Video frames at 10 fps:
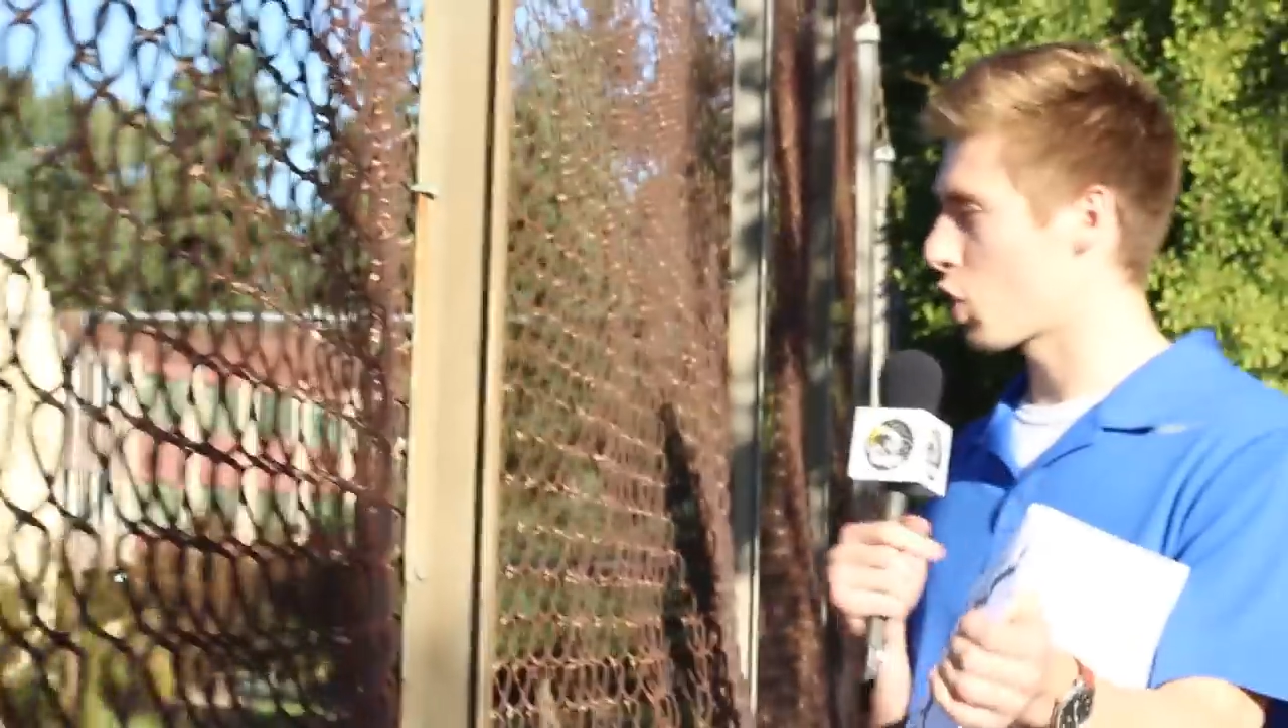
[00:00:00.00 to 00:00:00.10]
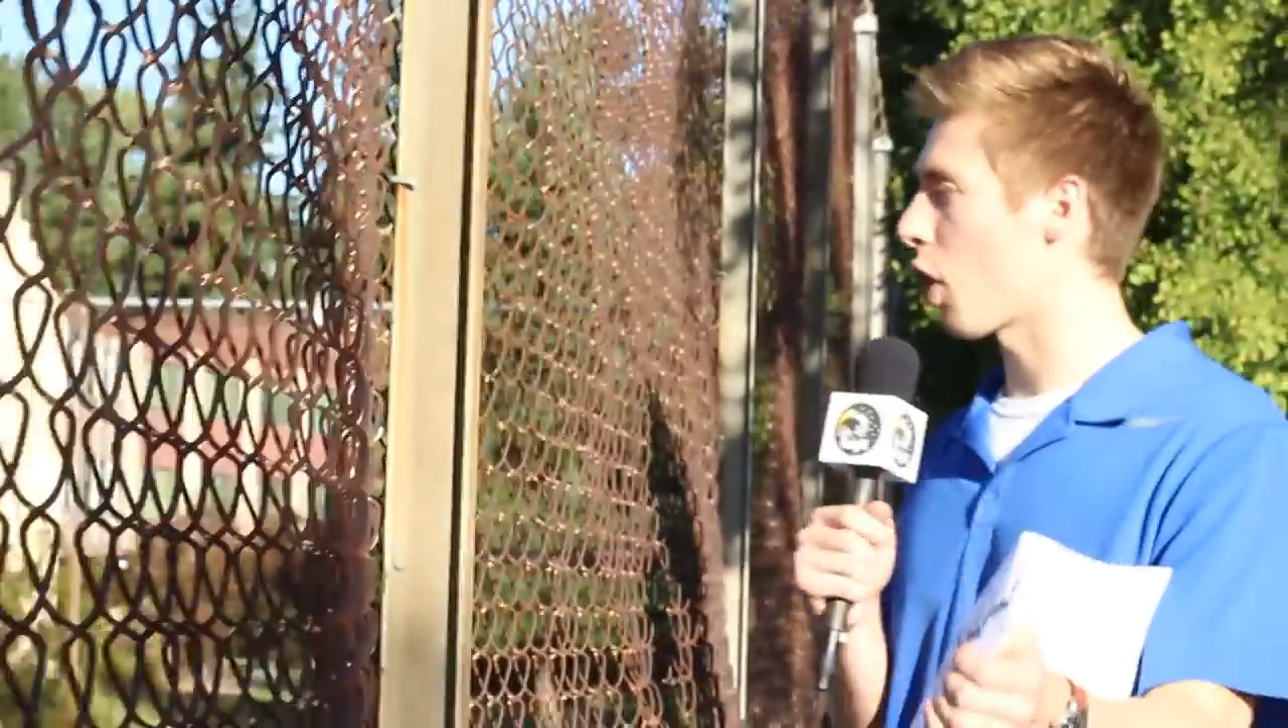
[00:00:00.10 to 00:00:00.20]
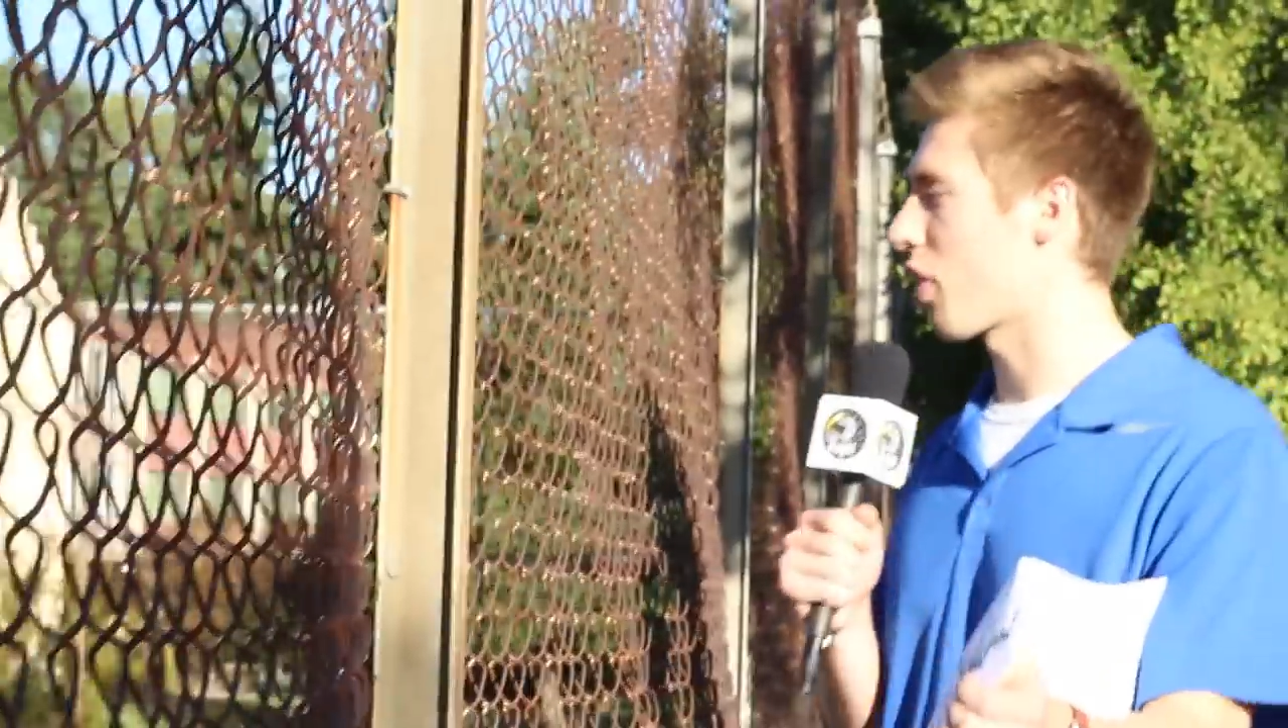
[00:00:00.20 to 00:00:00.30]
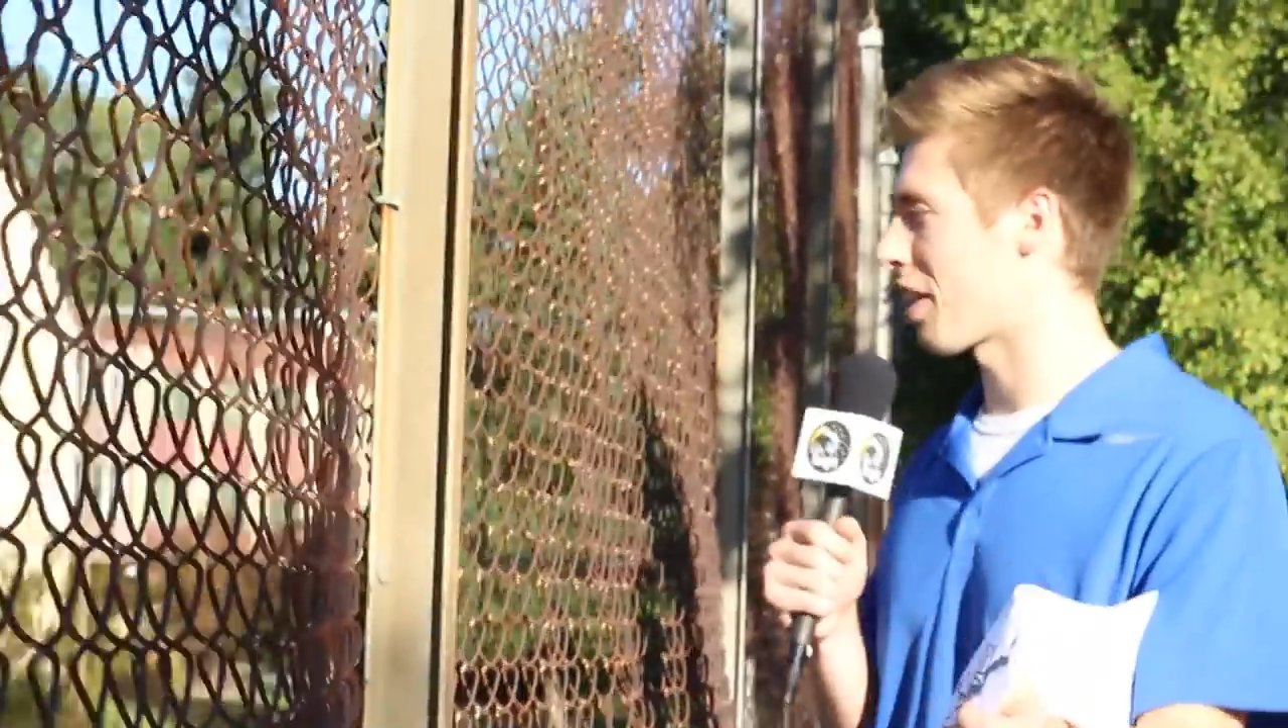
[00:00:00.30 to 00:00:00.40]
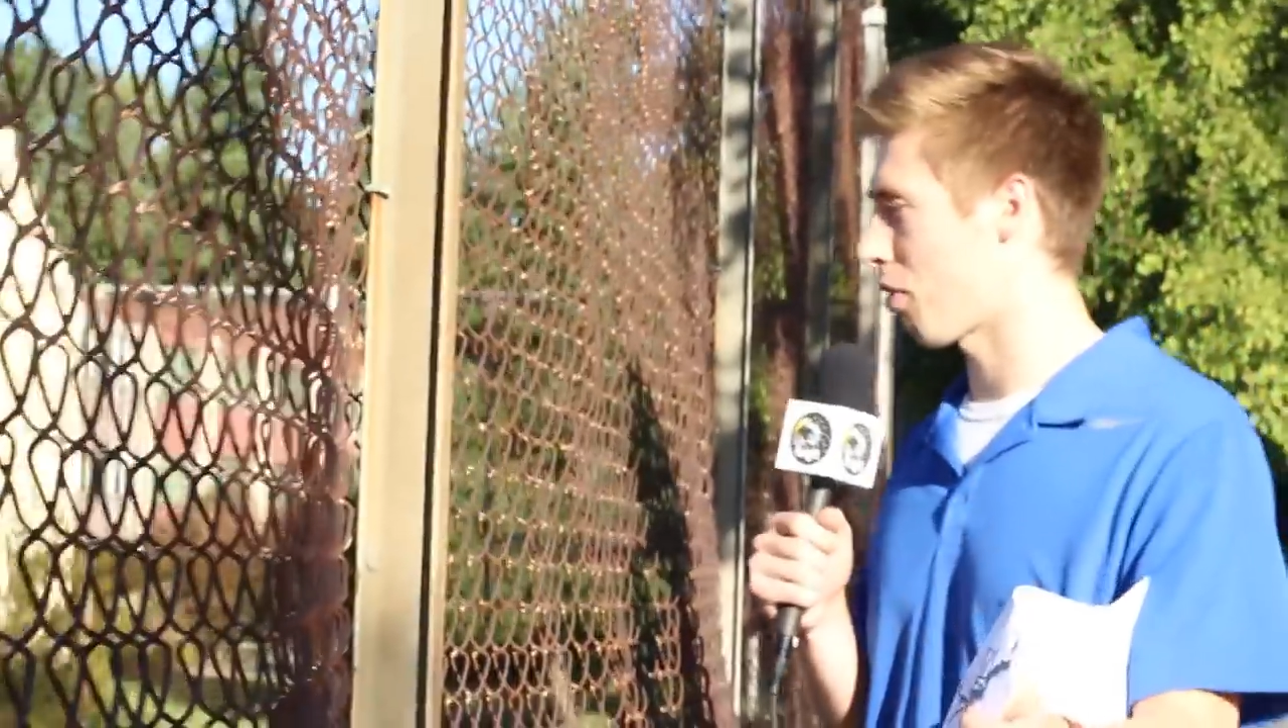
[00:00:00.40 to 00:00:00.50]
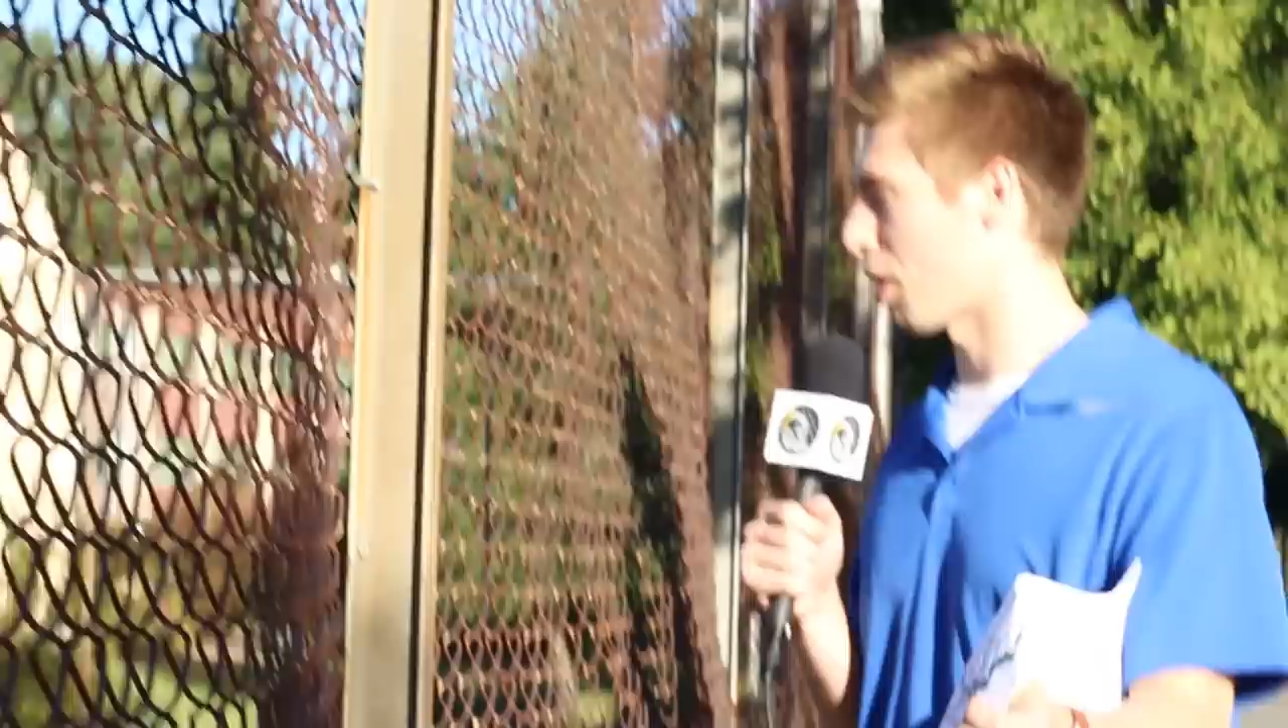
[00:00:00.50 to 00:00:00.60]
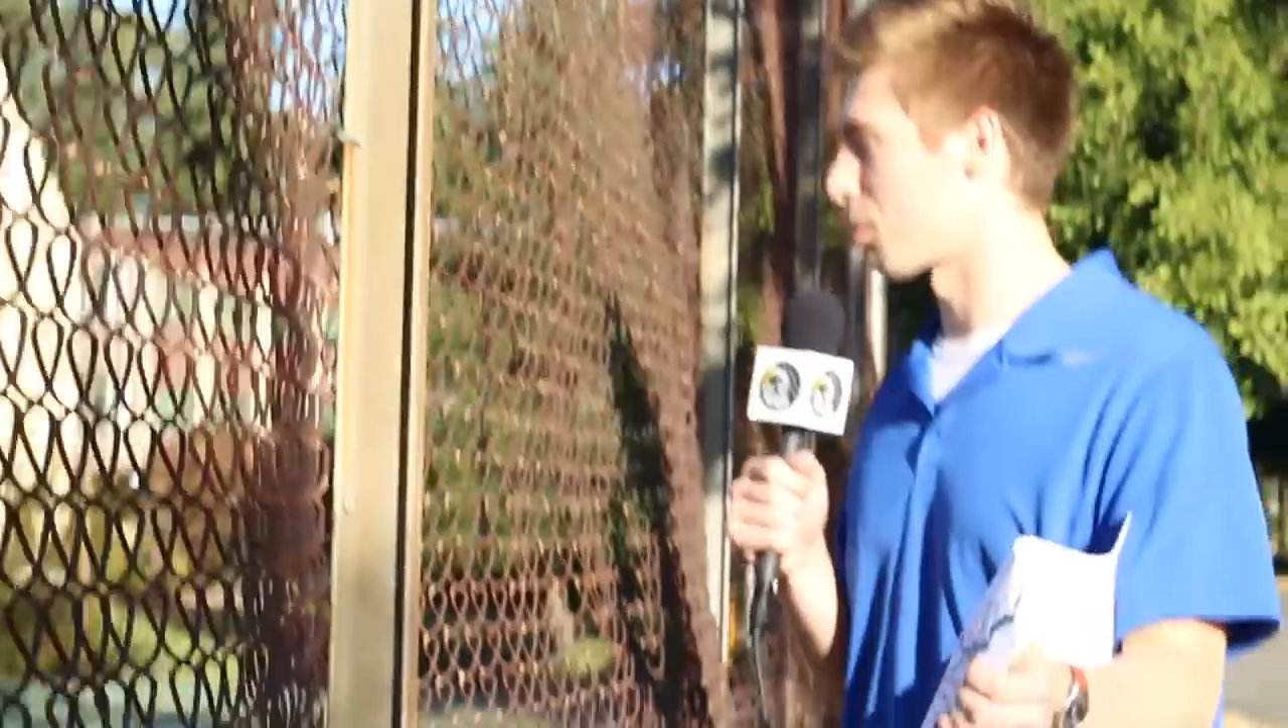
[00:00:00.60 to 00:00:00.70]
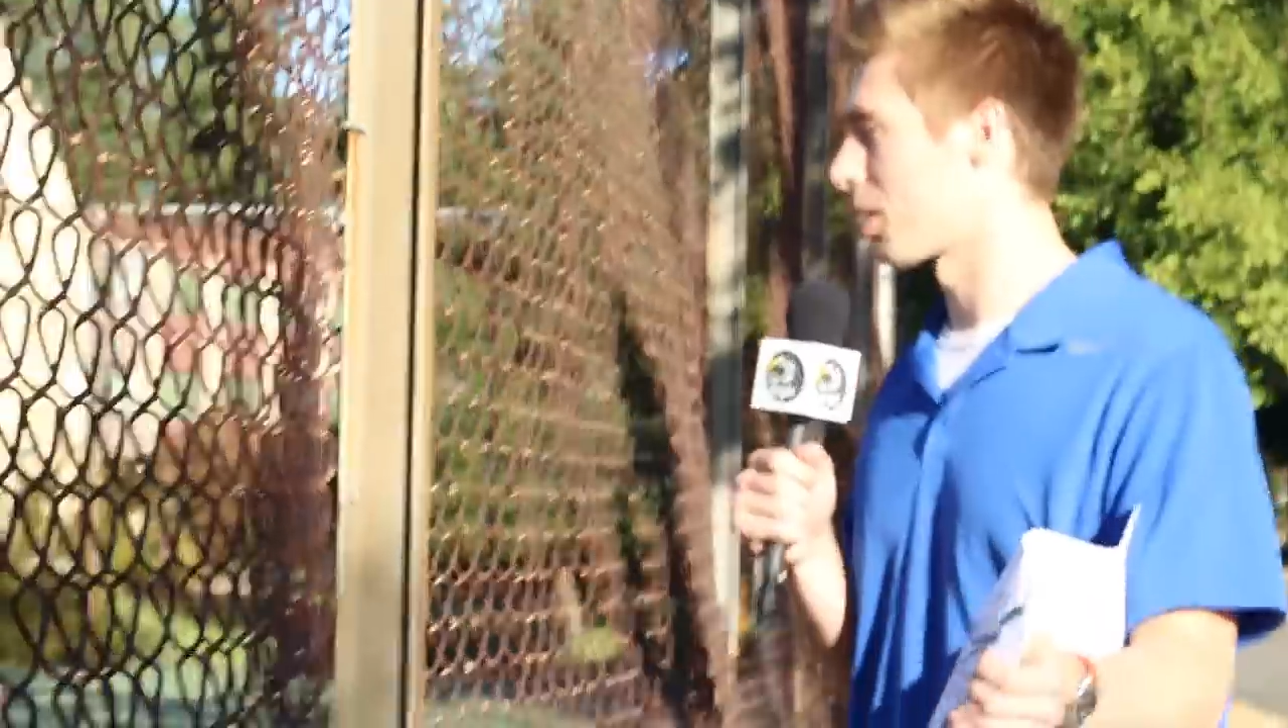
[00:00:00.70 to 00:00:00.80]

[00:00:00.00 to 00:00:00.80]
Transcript: Dorothy's from.